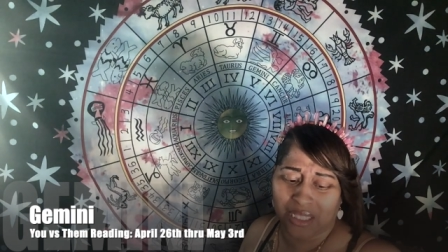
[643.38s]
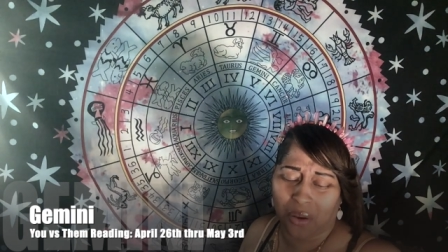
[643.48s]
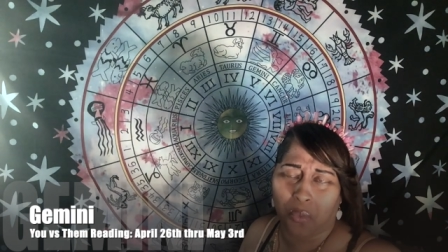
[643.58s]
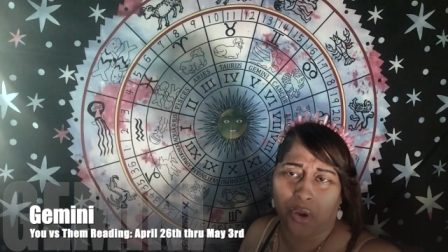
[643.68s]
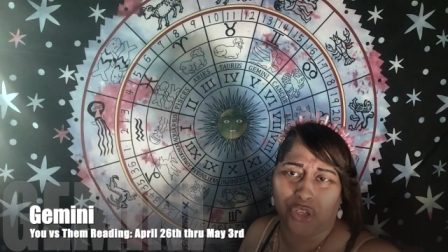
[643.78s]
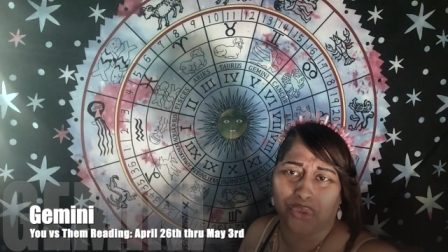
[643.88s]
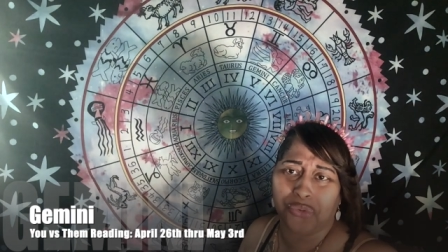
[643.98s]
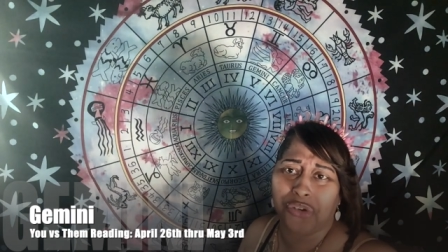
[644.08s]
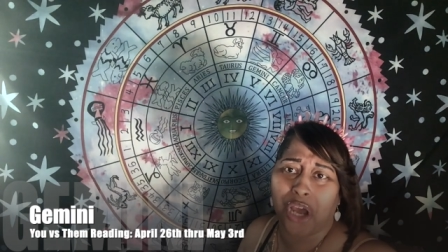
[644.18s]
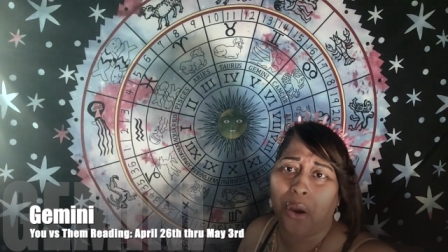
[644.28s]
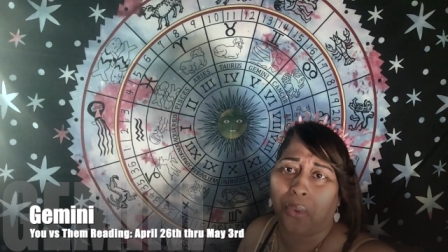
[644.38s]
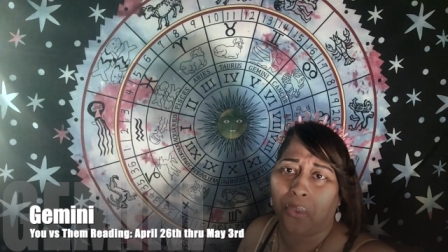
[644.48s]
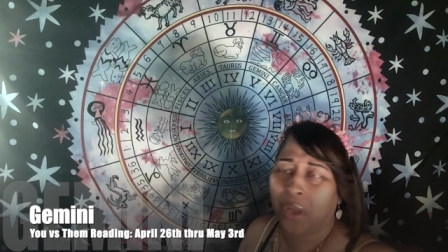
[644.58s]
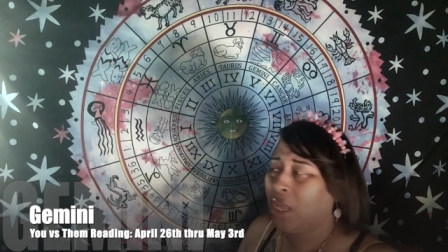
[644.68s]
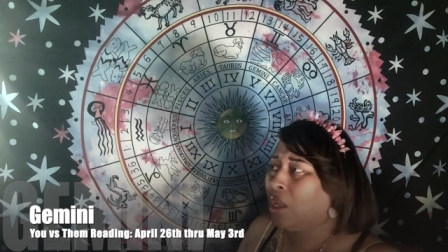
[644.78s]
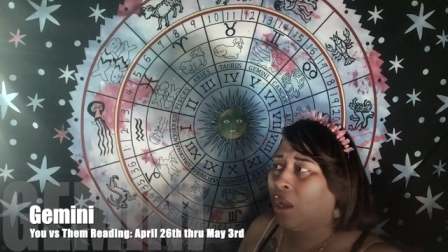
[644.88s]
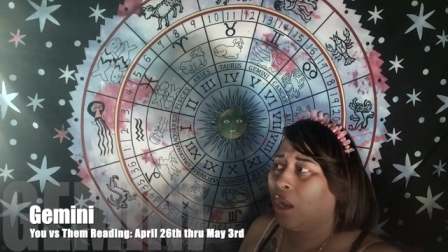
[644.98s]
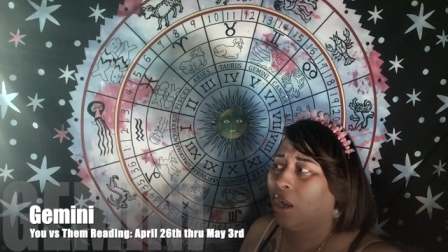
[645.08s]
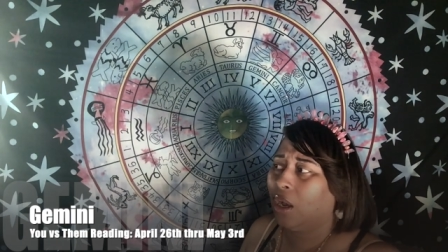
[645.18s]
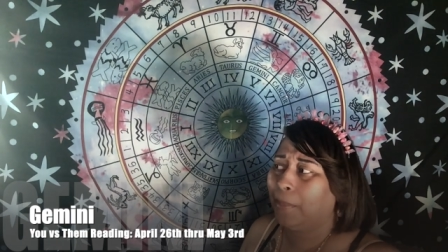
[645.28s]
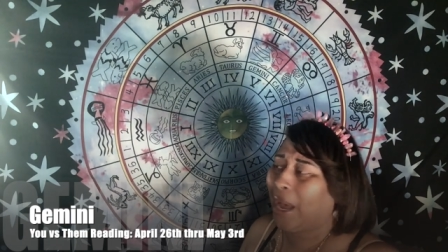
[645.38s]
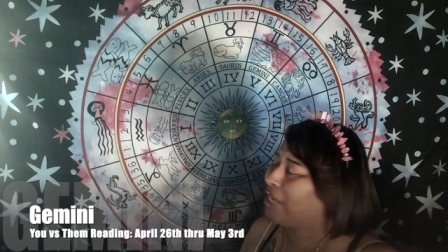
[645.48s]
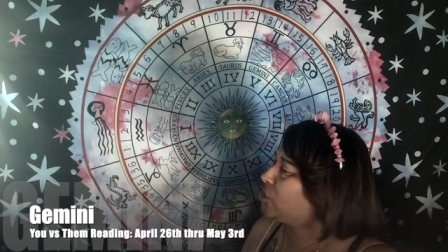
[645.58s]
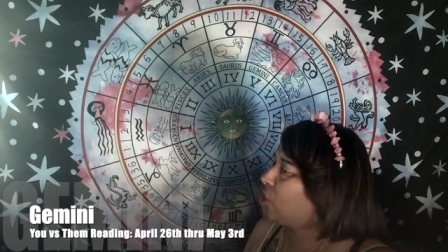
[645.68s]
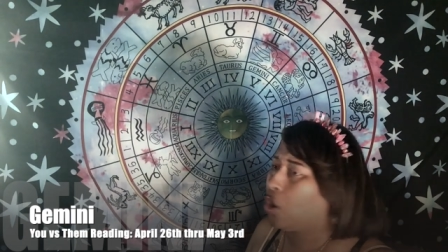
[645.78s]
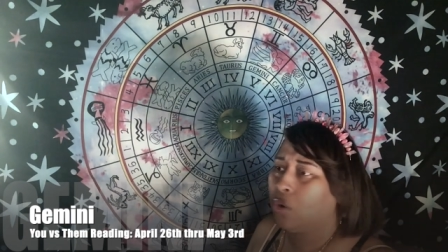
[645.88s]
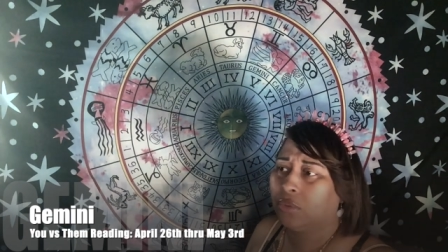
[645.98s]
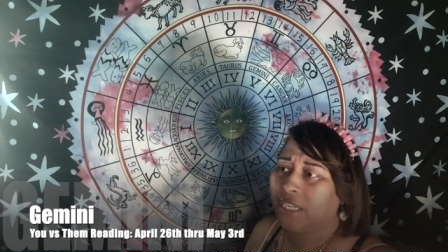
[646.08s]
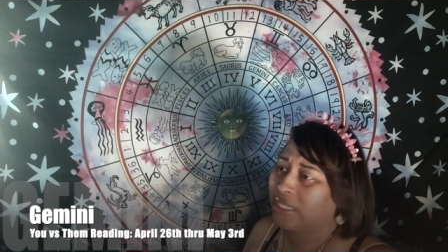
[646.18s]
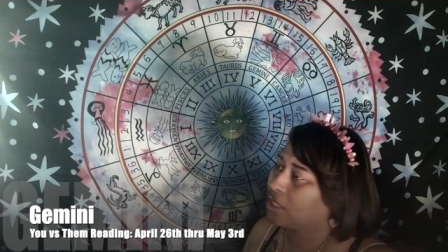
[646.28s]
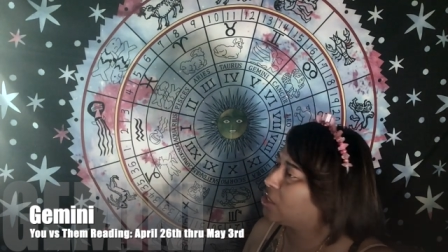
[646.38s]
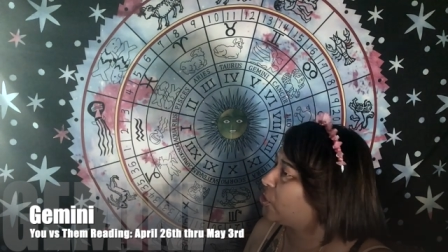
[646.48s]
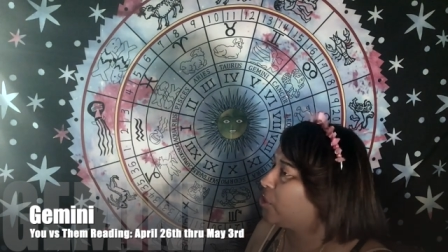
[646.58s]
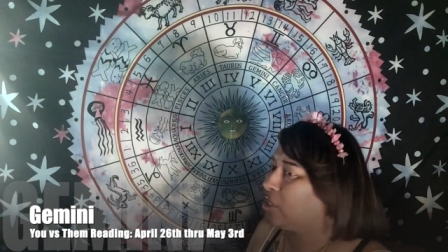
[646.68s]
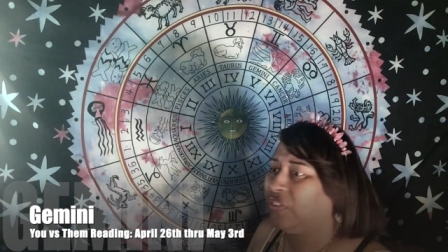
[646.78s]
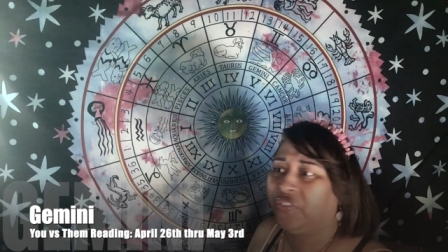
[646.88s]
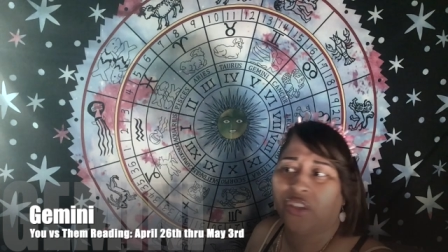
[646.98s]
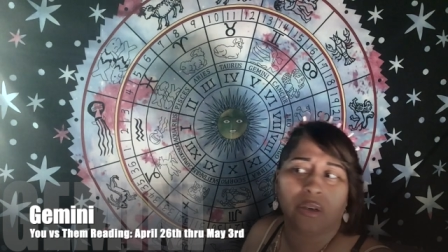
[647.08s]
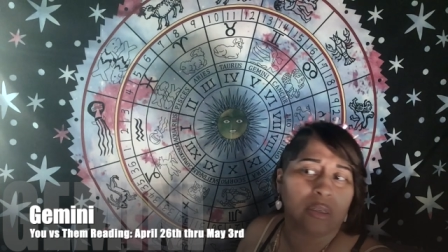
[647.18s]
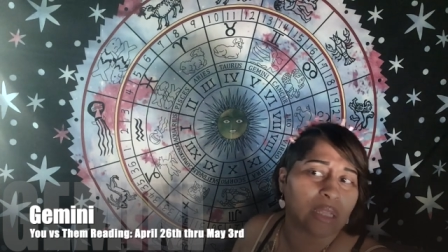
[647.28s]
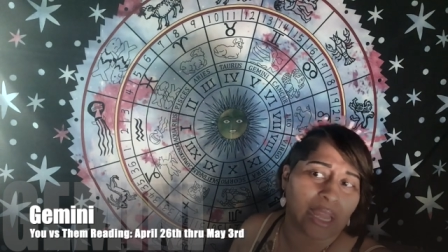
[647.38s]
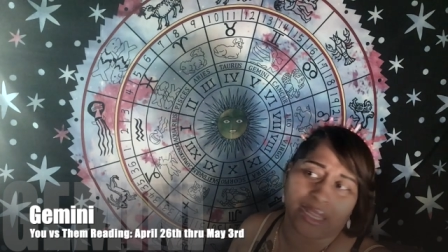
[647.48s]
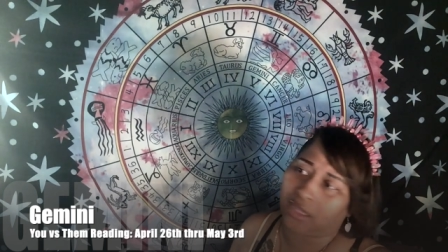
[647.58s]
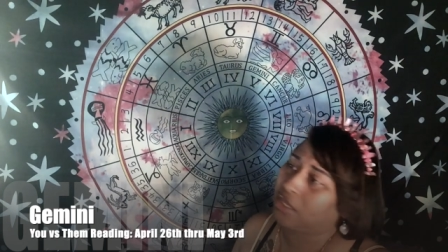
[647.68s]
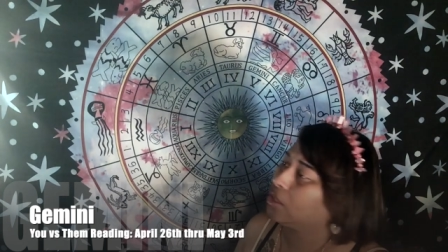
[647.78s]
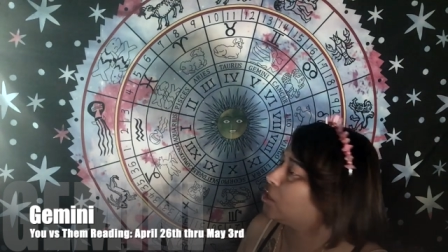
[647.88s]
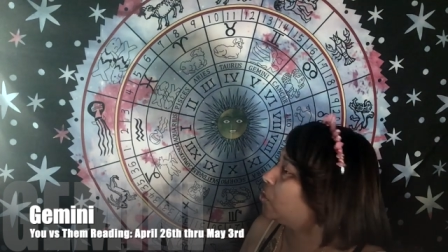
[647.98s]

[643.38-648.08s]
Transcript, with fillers: someone you know. Um, I don't necessarily feel like this is